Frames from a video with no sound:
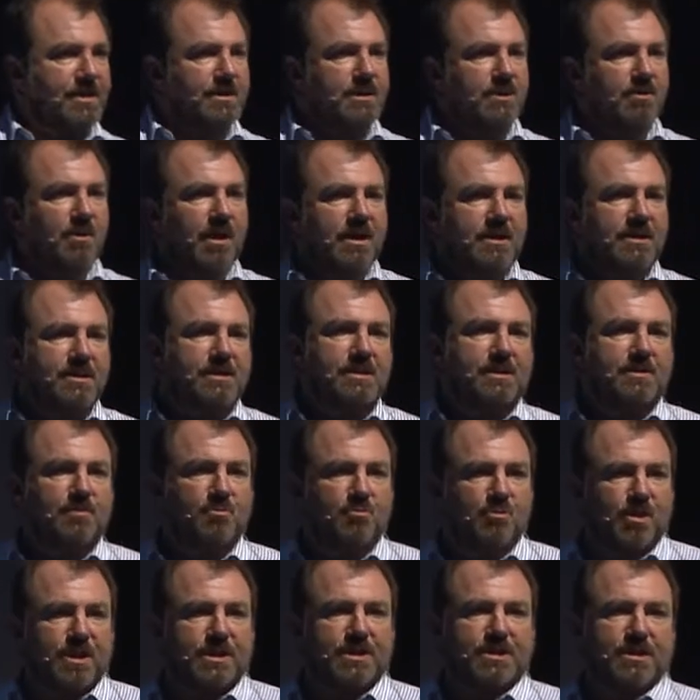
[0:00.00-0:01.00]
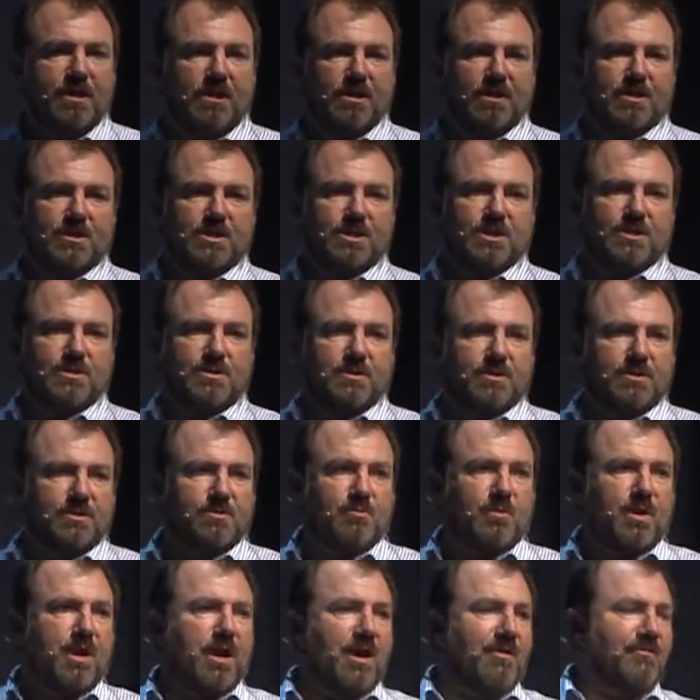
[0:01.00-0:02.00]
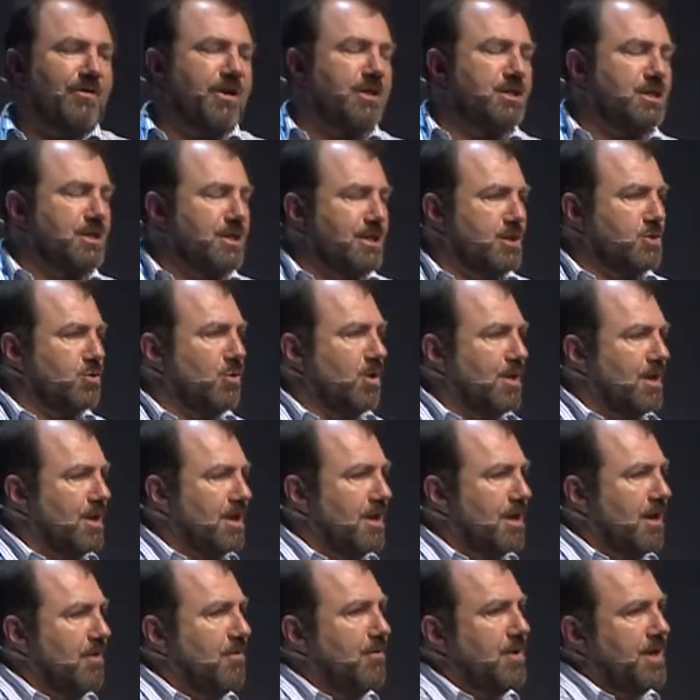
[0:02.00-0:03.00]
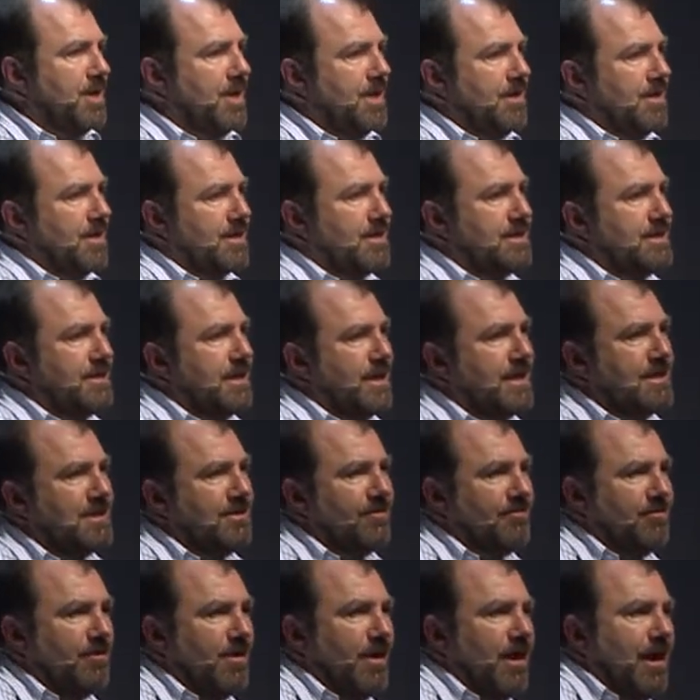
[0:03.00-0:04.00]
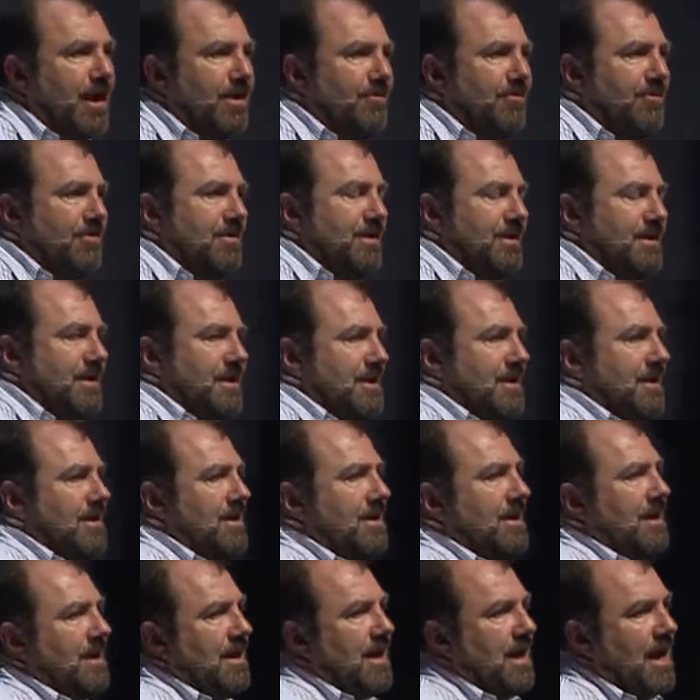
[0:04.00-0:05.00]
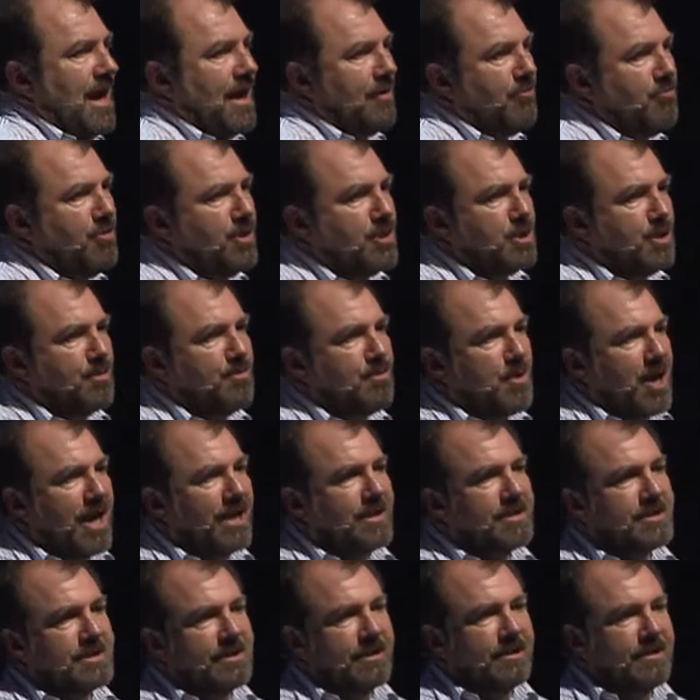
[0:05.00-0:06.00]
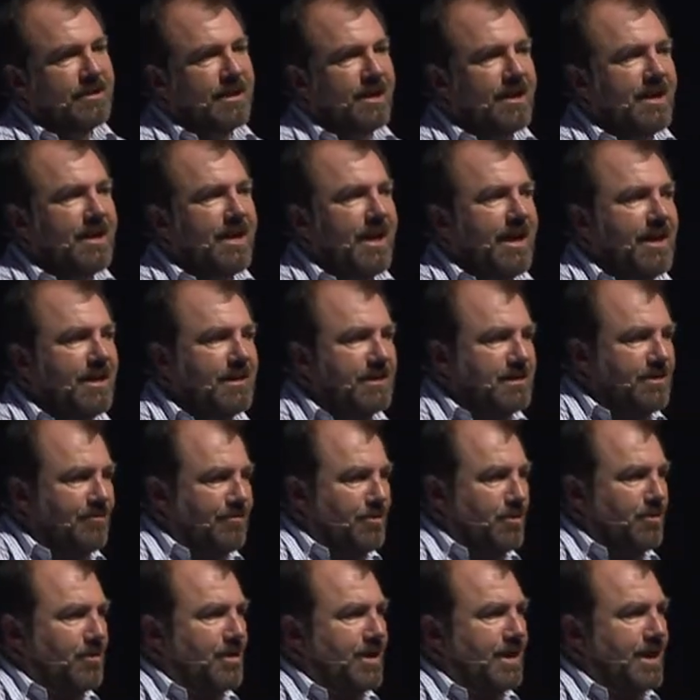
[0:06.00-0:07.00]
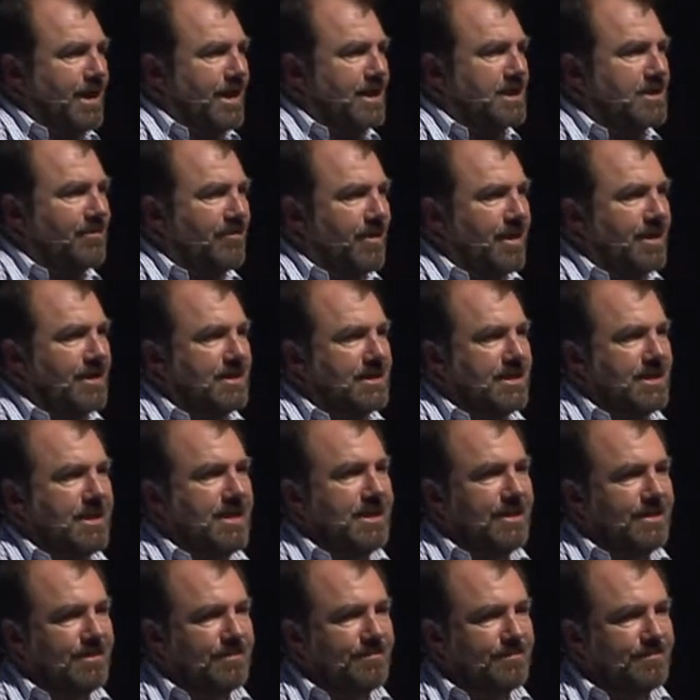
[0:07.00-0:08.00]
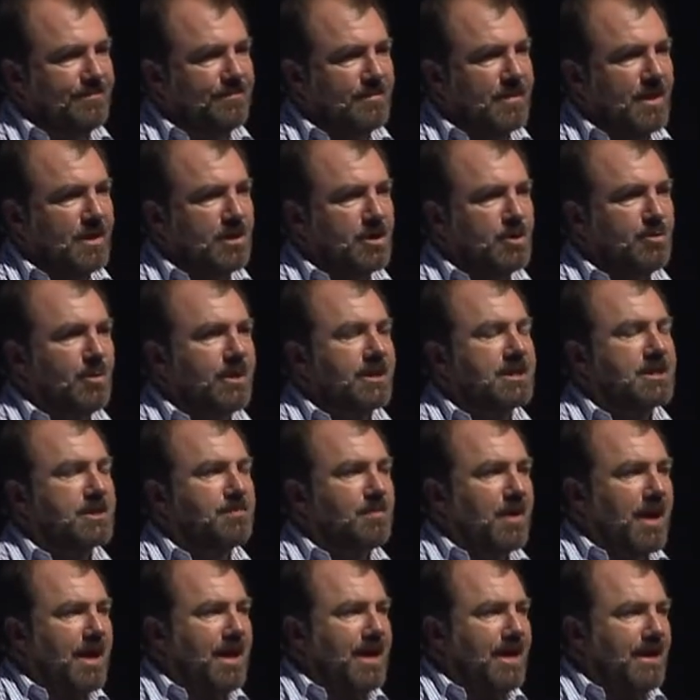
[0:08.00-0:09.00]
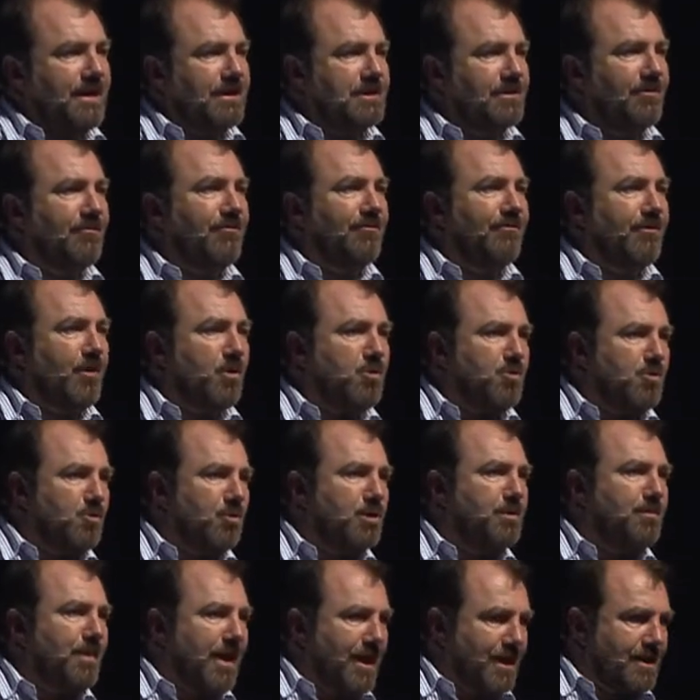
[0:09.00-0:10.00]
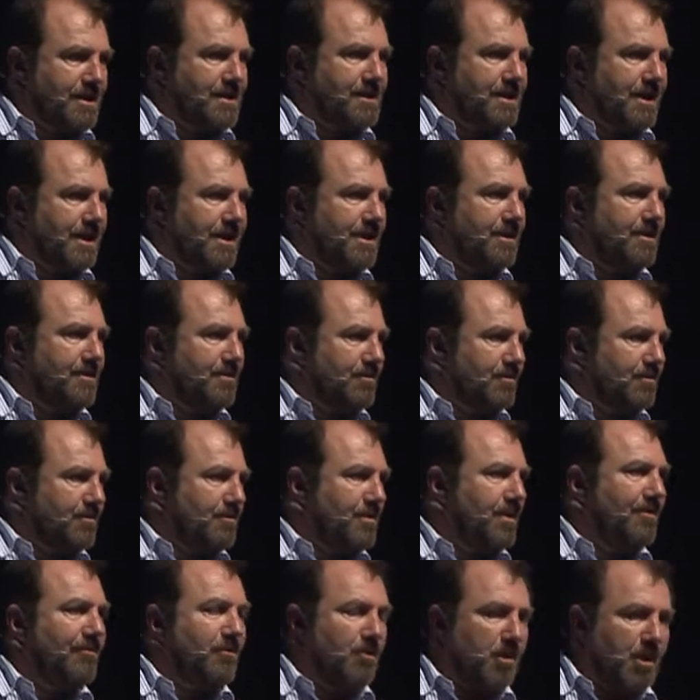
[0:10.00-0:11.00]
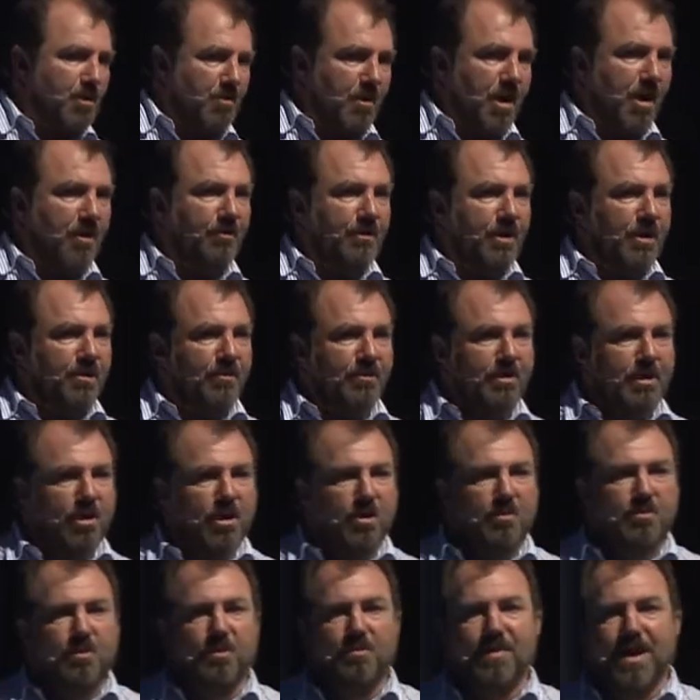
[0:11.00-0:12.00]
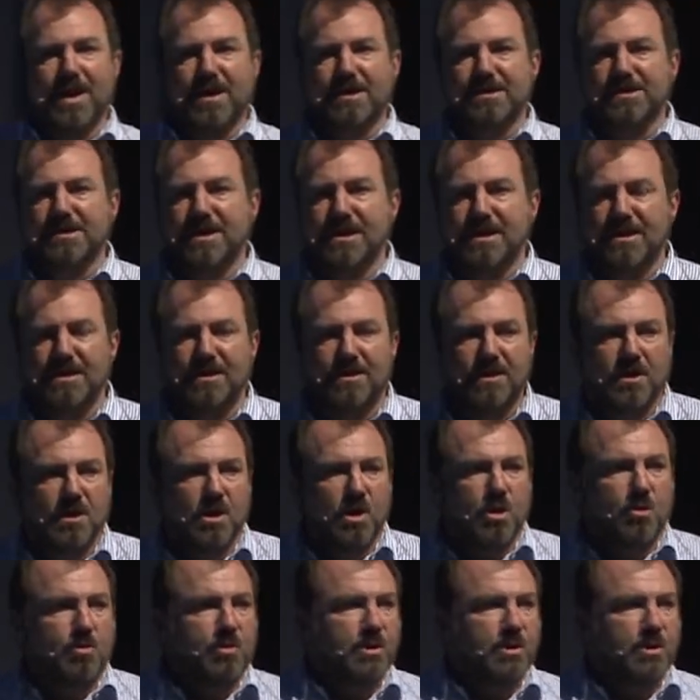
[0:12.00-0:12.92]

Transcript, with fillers: so I did some research when I eventually joined the company in 1985. And Richard Branson had done an interview at the age of 18 to explain to Vogue magazine a very well known global magazine, who were